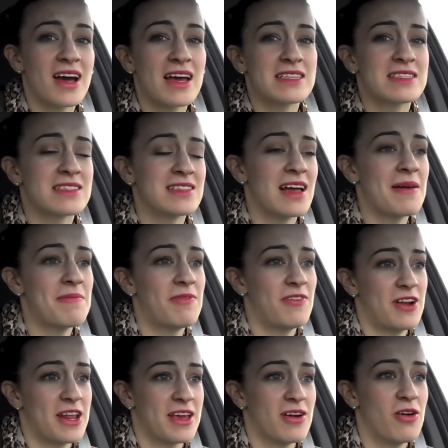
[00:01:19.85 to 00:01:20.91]
I slept
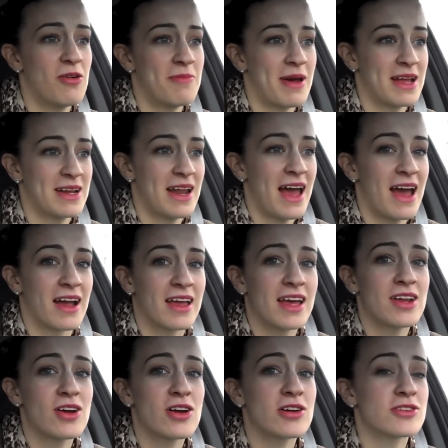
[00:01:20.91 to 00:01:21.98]
funny on my neck.
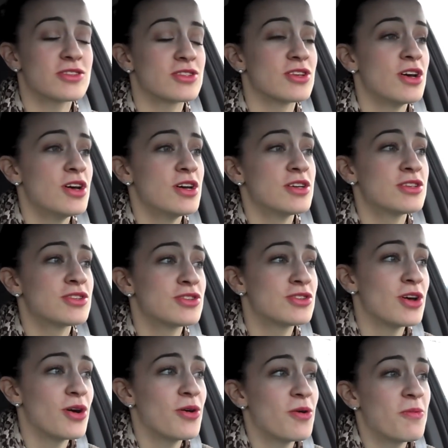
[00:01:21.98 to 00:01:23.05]
It hurts
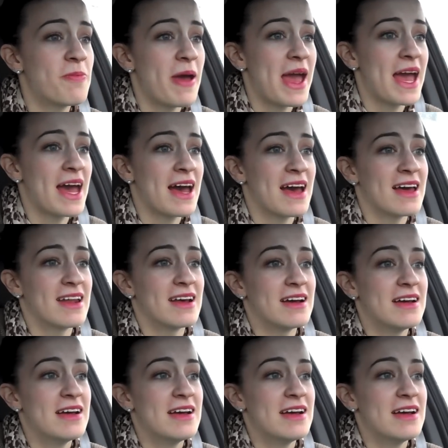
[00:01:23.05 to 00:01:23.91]
so bad.